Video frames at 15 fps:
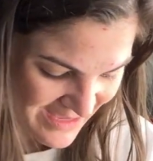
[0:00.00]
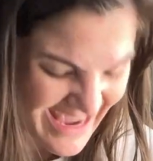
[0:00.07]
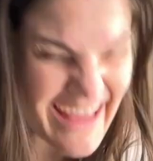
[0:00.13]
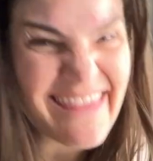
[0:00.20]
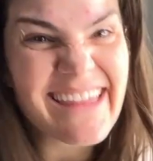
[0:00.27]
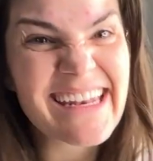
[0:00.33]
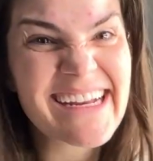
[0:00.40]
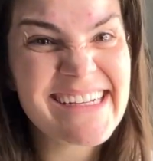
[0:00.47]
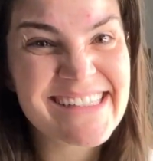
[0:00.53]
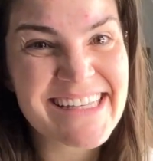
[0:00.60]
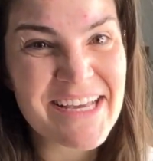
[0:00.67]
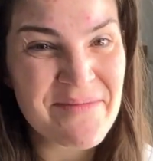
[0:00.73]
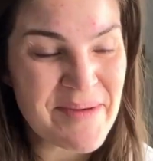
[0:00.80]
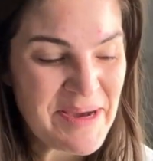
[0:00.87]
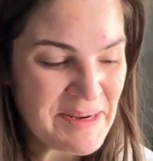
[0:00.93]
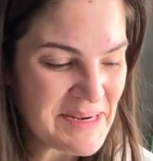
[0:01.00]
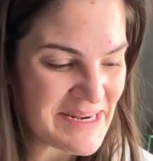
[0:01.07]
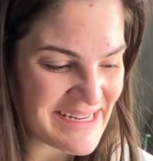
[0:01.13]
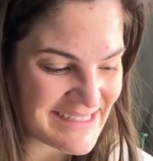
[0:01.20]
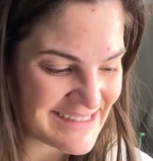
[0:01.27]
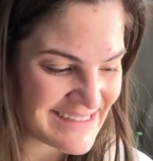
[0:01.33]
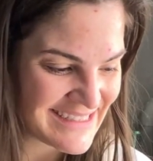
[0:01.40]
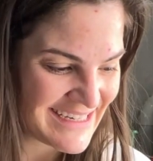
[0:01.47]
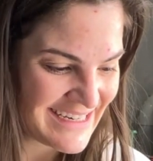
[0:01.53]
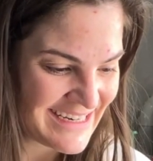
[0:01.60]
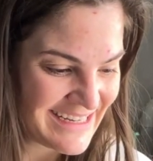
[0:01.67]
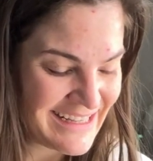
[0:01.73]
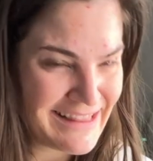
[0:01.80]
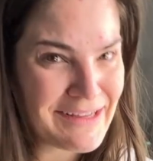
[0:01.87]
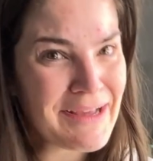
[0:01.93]
And the nice thing about it is
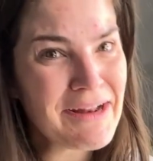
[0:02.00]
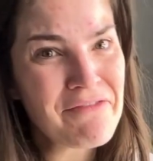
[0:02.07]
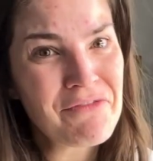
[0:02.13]
they're kind of